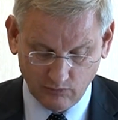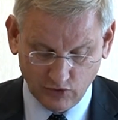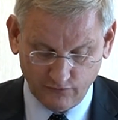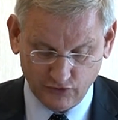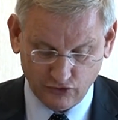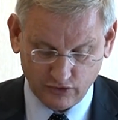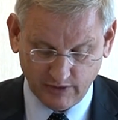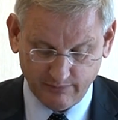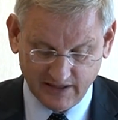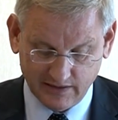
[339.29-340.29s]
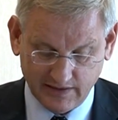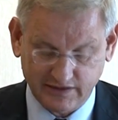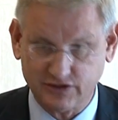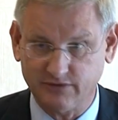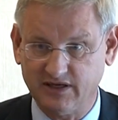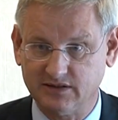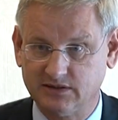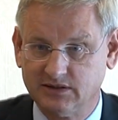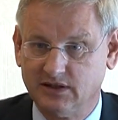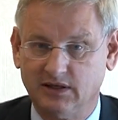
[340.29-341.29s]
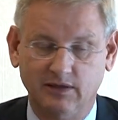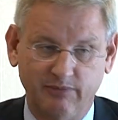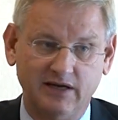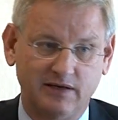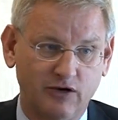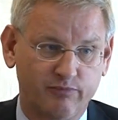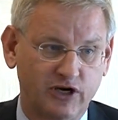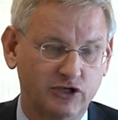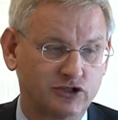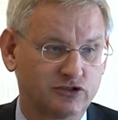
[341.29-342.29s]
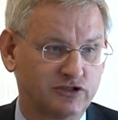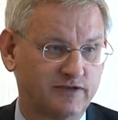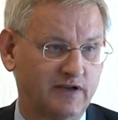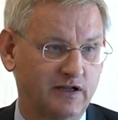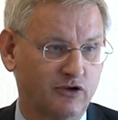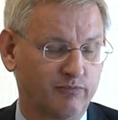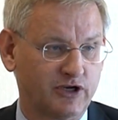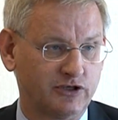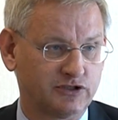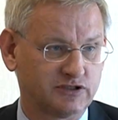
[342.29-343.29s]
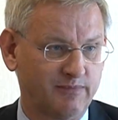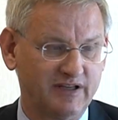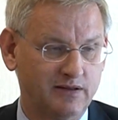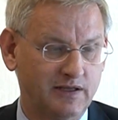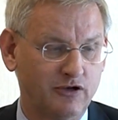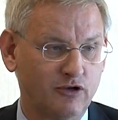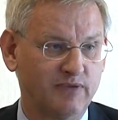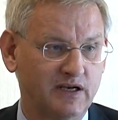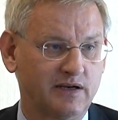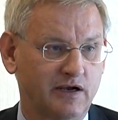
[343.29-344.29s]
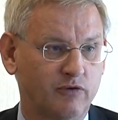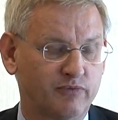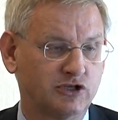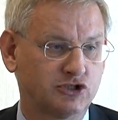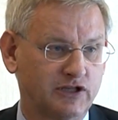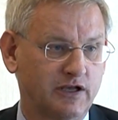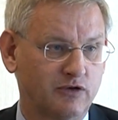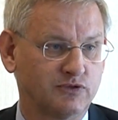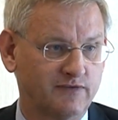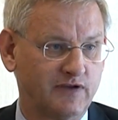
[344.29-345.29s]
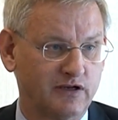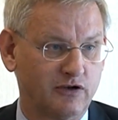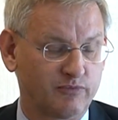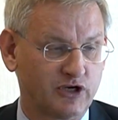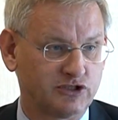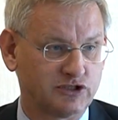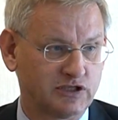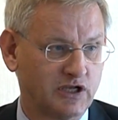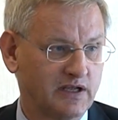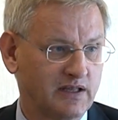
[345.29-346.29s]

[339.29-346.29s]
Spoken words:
We often talk about military instruments, military operations or civilian operations. I mean, there are no military operations, there are no civilian operations.